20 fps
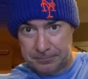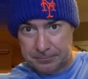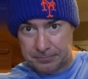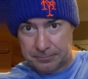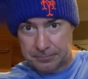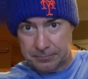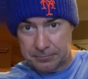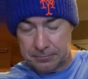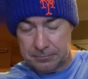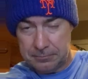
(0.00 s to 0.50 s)

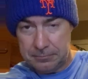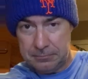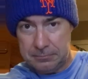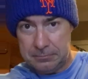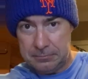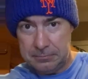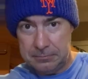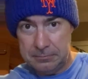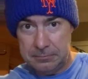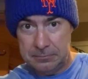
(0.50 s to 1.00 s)

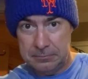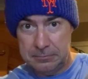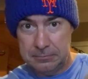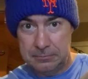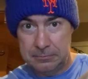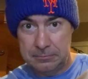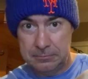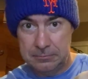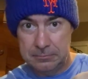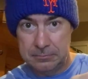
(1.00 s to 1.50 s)

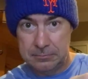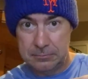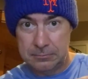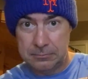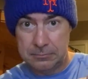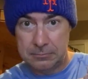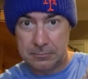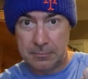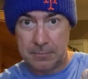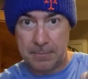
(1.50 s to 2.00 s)

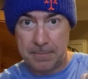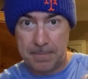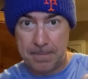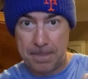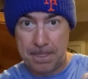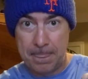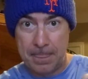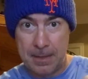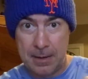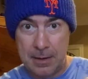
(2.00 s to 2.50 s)

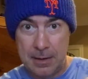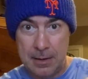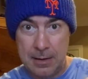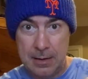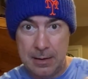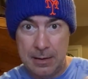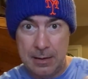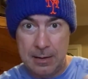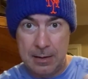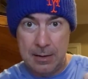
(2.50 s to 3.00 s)

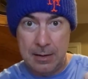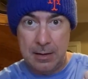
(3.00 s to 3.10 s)
Nobody speaks.